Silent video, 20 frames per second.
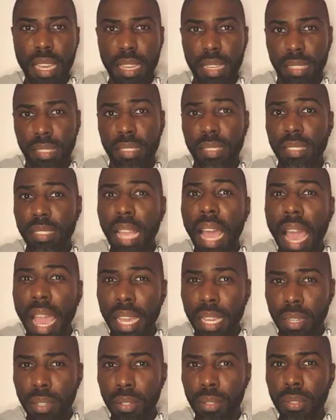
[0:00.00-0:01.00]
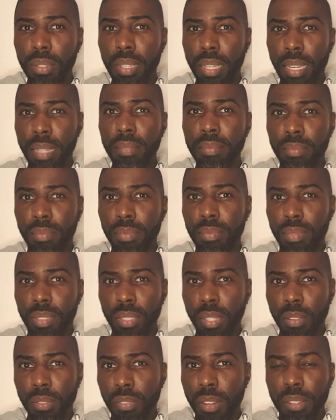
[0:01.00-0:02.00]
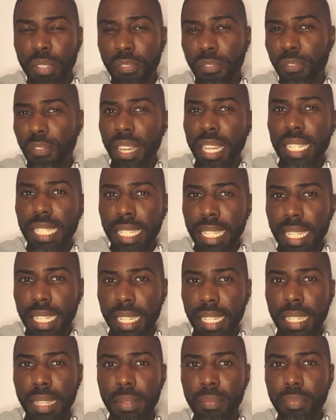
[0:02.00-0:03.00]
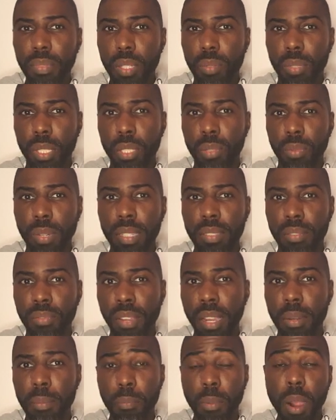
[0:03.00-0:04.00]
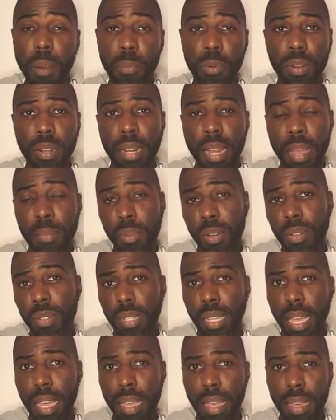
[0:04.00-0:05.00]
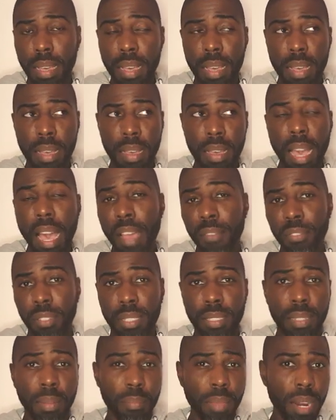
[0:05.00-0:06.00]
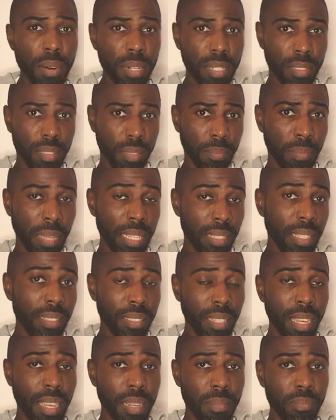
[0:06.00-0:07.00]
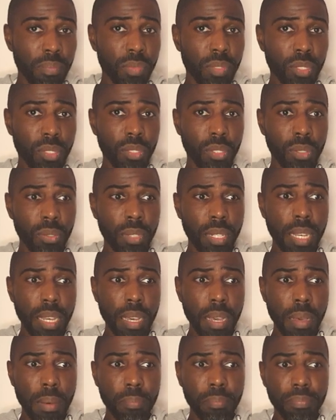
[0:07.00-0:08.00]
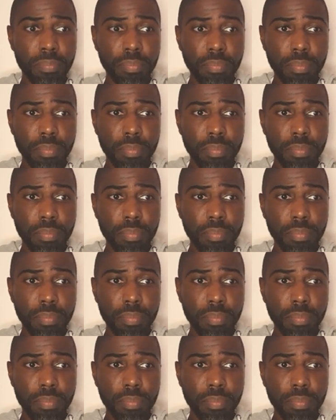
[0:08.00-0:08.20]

style and, you know, very funky, which was very popular among African Americans by the time. So